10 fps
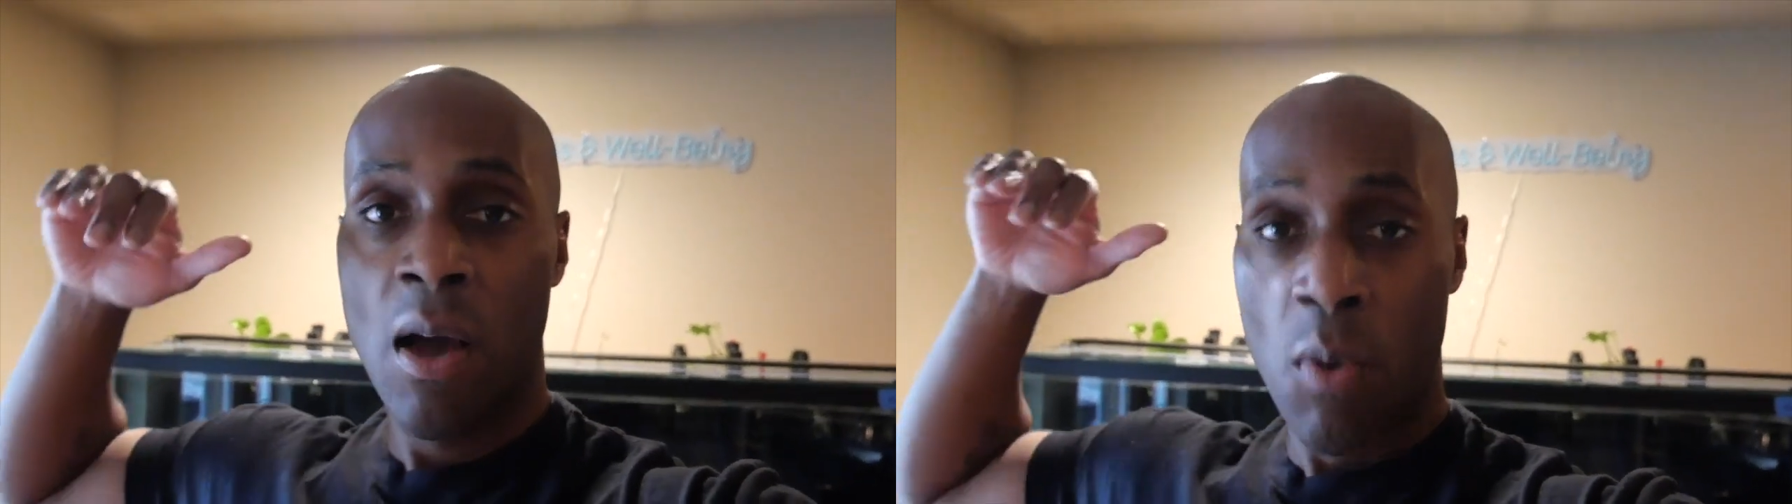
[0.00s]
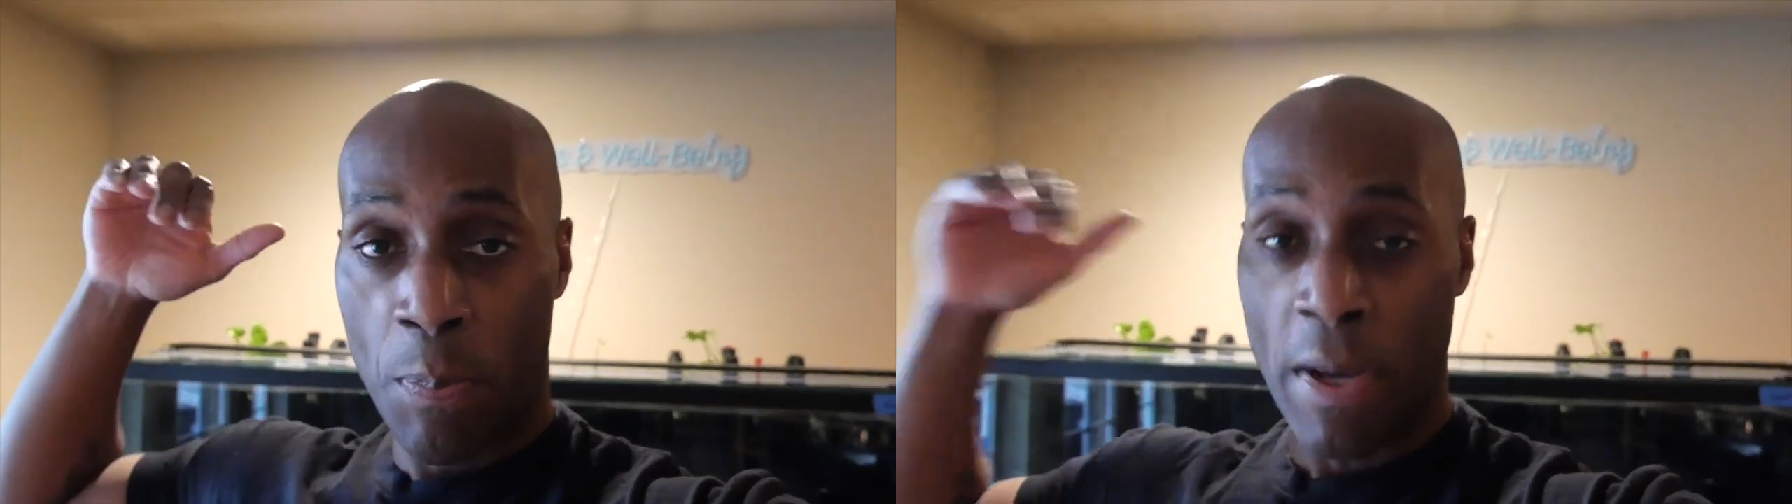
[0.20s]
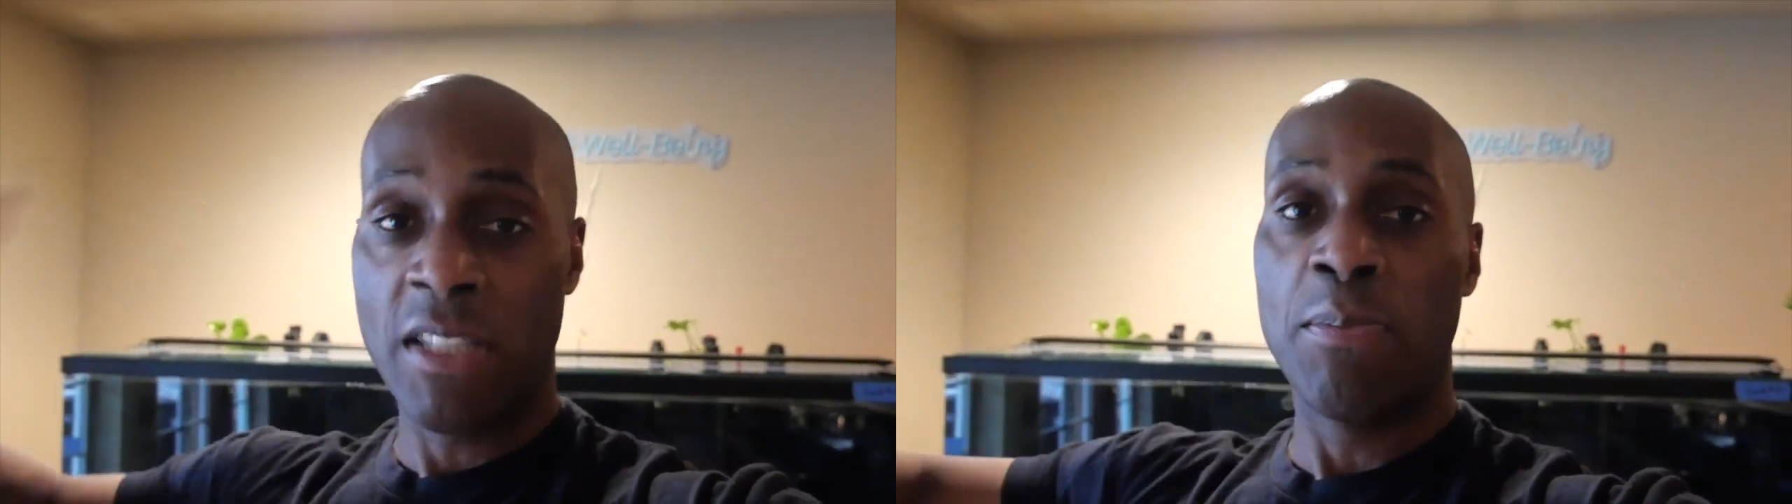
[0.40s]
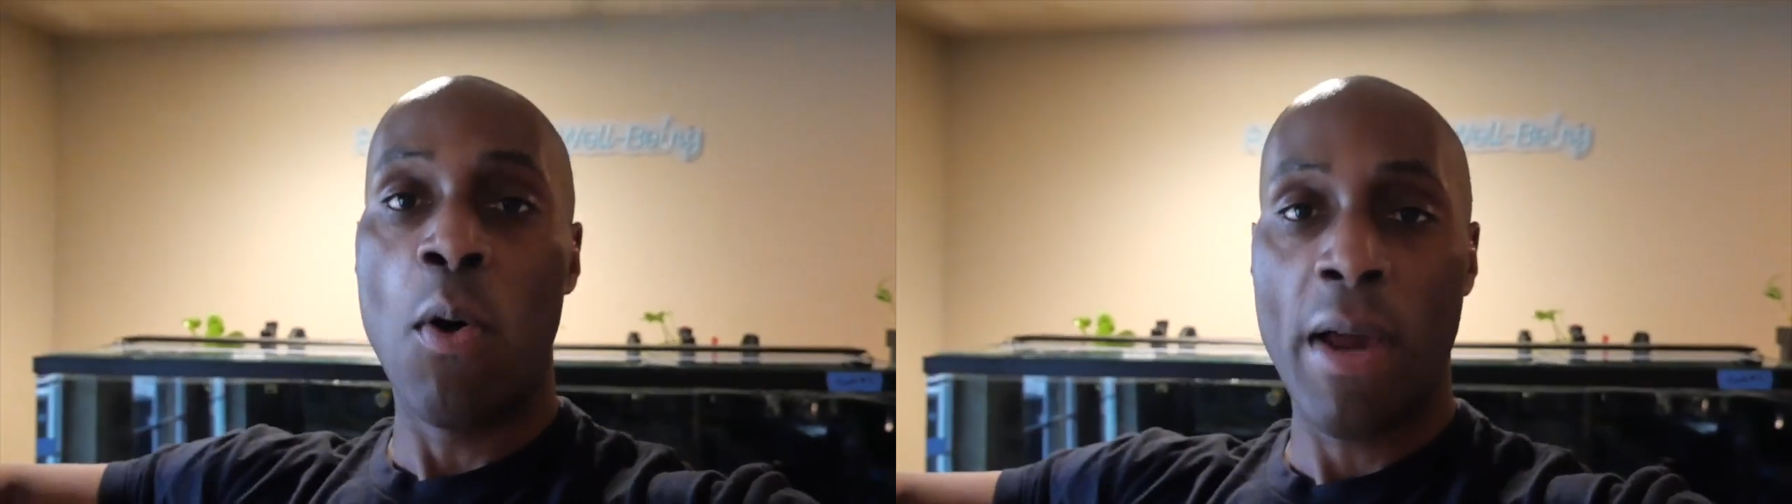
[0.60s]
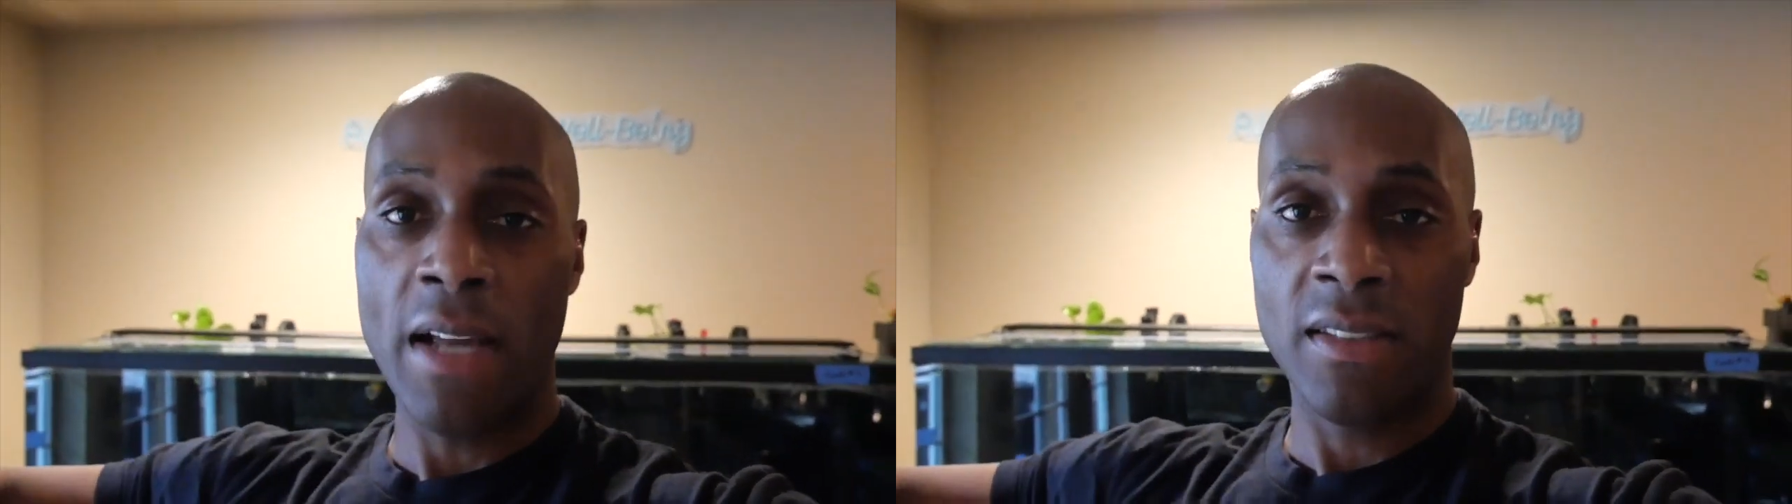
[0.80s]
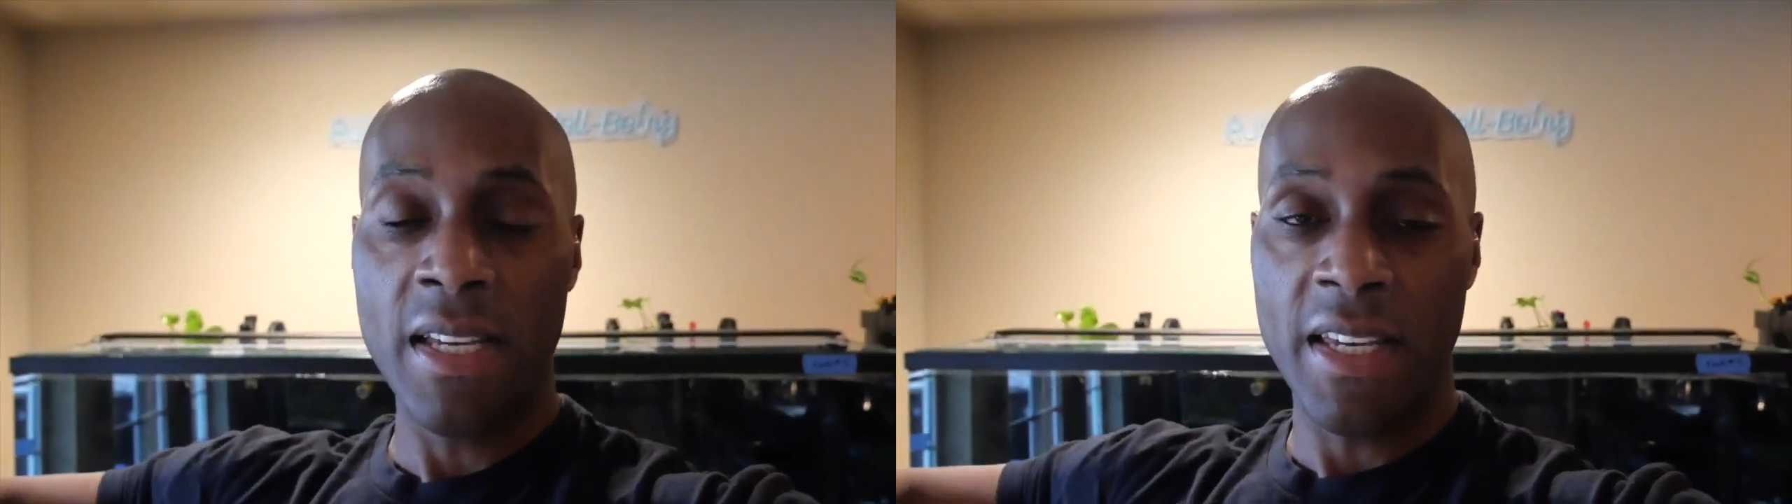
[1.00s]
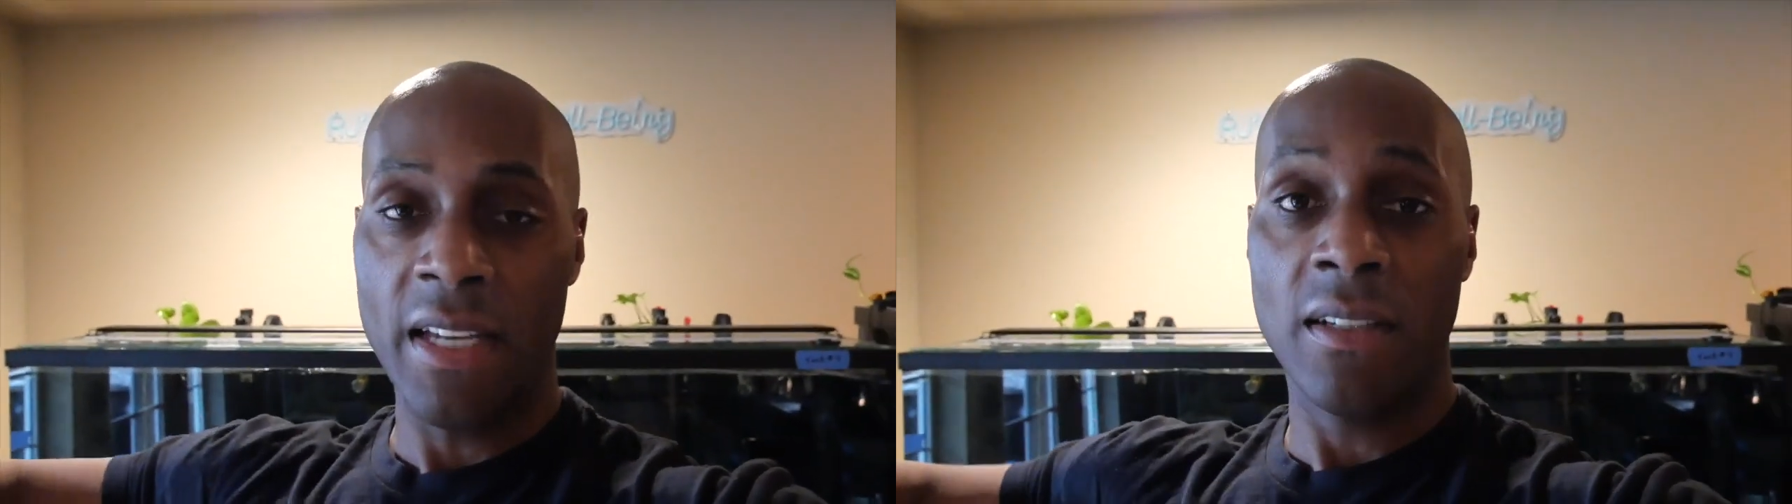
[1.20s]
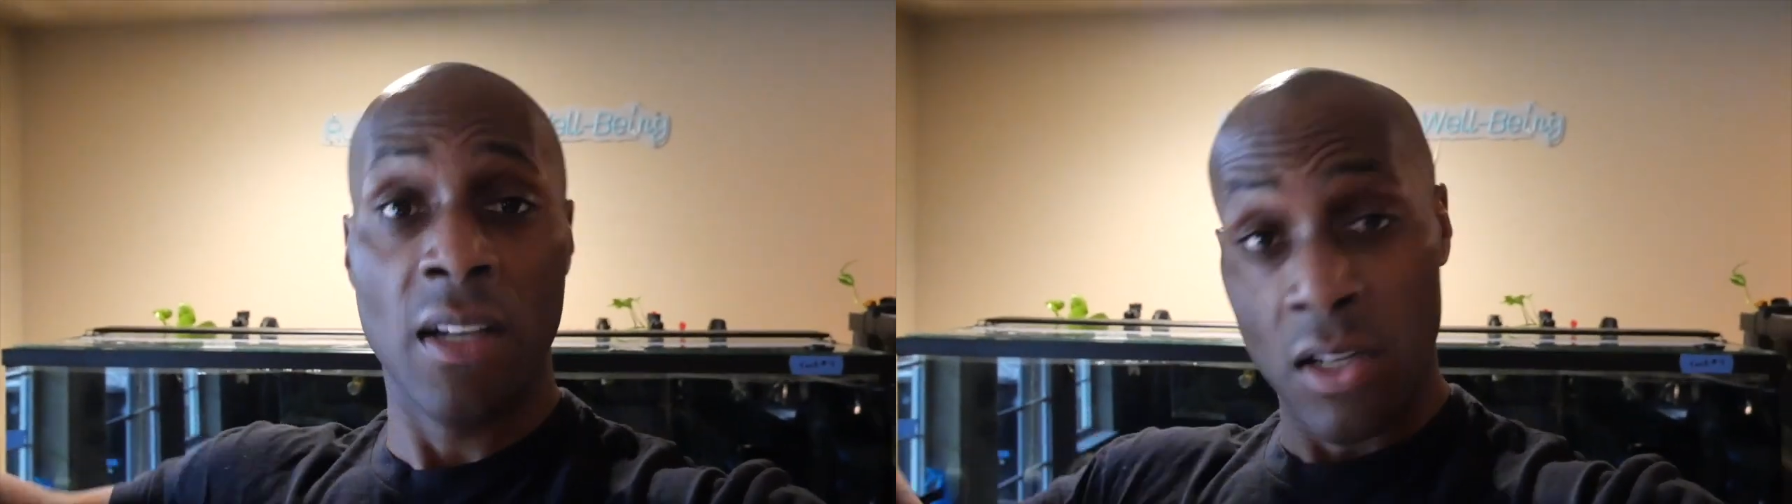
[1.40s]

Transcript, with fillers: replace the bulkheads leaking,